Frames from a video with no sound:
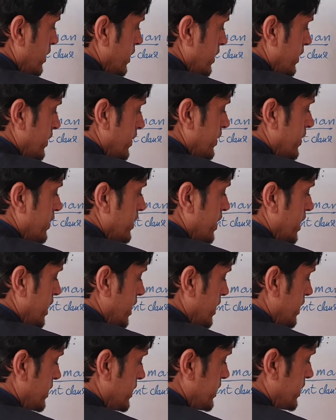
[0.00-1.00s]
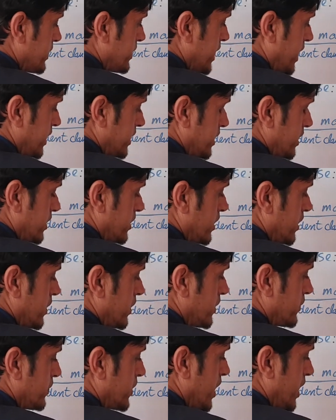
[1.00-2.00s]
neither
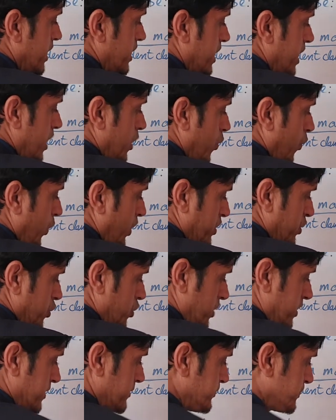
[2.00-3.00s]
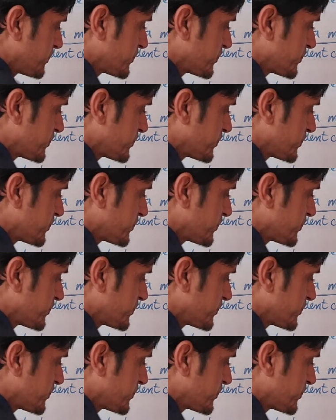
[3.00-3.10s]
nor a question